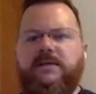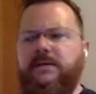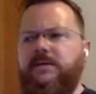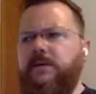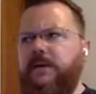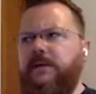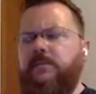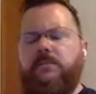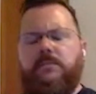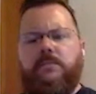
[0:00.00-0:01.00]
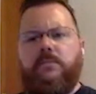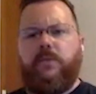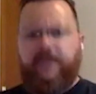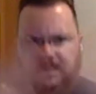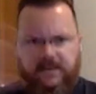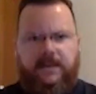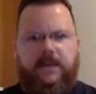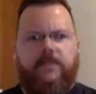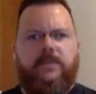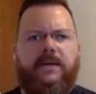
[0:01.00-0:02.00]
So let's look at, with that
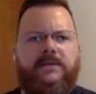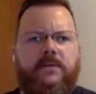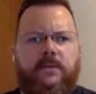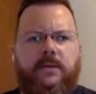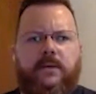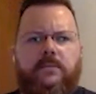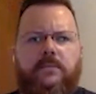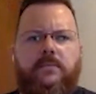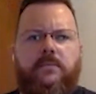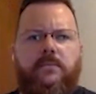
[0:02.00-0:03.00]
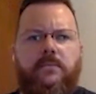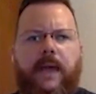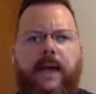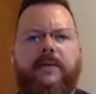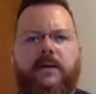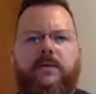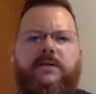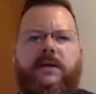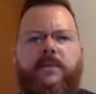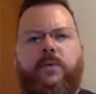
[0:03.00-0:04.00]
setup, let's look at how
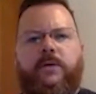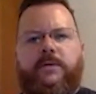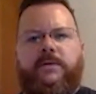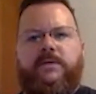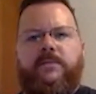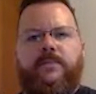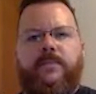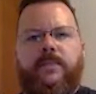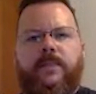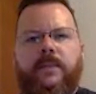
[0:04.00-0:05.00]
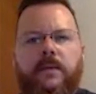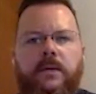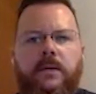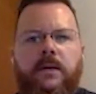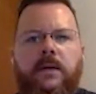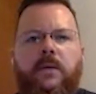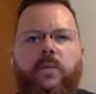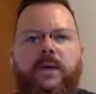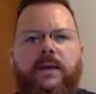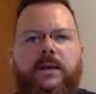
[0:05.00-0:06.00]
Noescape works.
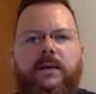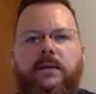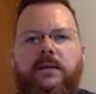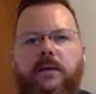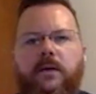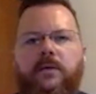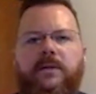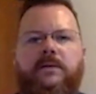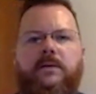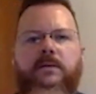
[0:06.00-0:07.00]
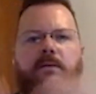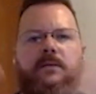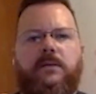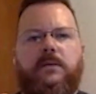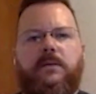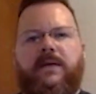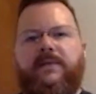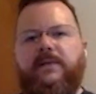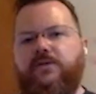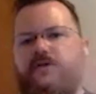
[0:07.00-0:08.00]
We know that
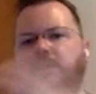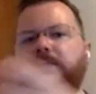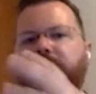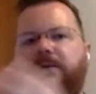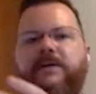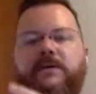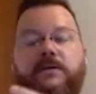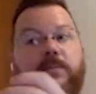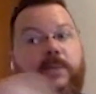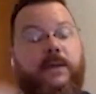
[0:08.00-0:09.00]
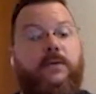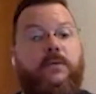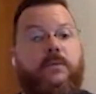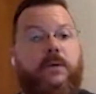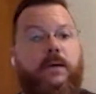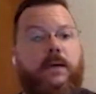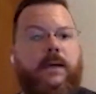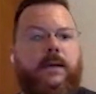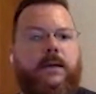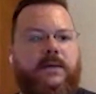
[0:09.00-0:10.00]
the tree of functions below
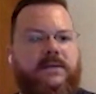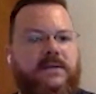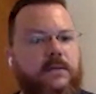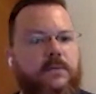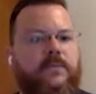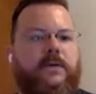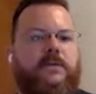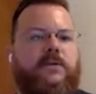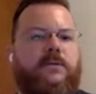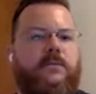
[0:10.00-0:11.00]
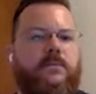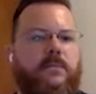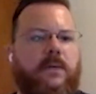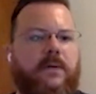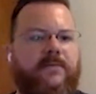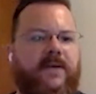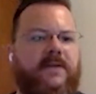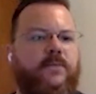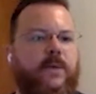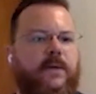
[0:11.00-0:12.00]
a single function
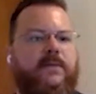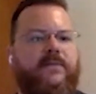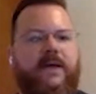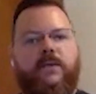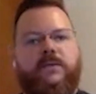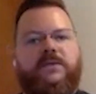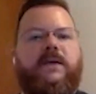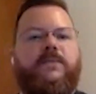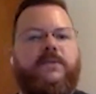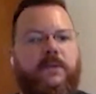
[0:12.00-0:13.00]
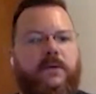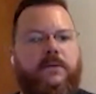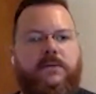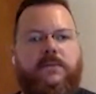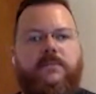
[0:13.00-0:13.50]
affects whether the value escapes or not.